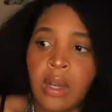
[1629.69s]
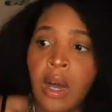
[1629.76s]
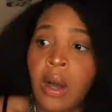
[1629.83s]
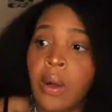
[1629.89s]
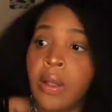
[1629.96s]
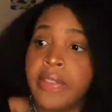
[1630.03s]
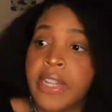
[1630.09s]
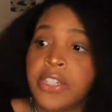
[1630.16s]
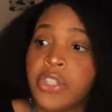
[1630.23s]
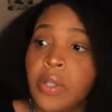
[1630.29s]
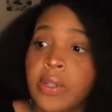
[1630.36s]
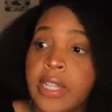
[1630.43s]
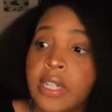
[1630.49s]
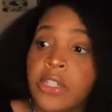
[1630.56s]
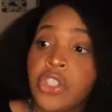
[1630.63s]
Oh, that's
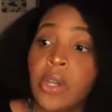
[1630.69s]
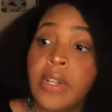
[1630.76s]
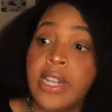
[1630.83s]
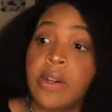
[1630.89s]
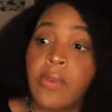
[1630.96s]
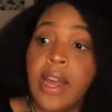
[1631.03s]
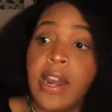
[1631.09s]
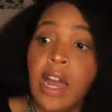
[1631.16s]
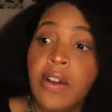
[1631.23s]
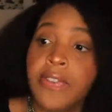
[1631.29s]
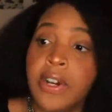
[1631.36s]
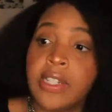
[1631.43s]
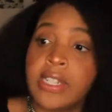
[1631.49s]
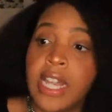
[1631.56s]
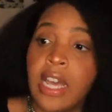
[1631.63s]
Julian. Julian, run
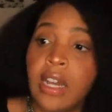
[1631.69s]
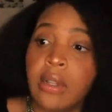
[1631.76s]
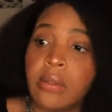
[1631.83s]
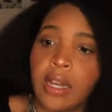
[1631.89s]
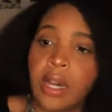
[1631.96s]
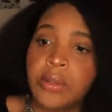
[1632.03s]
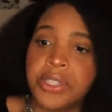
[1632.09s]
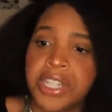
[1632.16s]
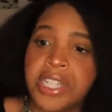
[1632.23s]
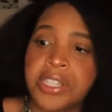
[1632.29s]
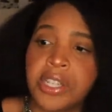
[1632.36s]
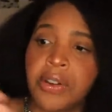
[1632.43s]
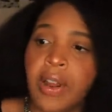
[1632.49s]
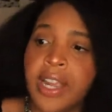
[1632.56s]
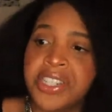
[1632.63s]
over and tell Coach
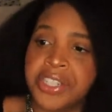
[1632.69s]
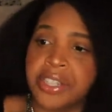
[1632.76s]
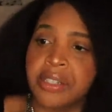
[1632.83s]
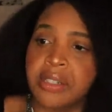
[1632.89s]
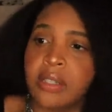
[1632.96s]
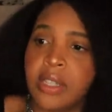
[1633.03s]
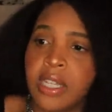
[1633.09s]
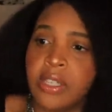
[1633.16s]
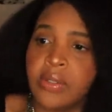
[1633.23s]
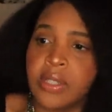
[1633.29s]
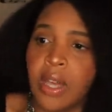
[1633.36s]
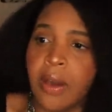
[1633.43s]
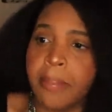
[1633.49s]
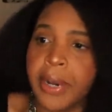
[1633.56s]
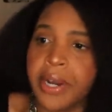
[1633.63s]
Integration that you
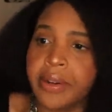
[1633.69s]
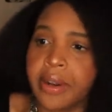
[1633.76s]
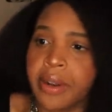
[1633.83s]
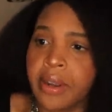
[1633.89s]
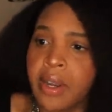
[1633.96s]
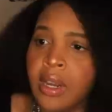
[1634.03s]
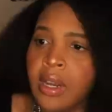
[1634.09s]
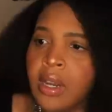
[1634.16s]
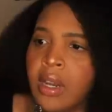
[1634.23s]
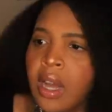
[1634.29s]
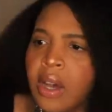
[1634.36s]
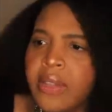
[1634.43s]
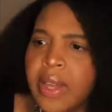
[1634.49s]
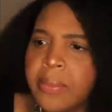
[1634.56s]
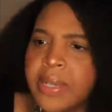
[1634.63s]
saw a murder.
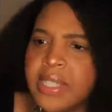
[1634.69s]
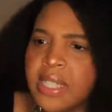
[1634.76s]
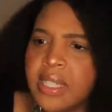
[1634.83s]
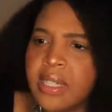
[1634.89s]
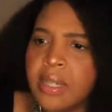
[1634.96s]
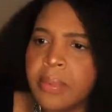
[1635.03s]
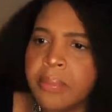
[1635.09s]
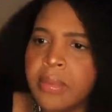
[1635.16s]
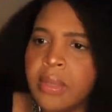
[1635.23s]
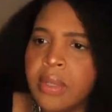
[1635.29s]
Oh, that wasn't him.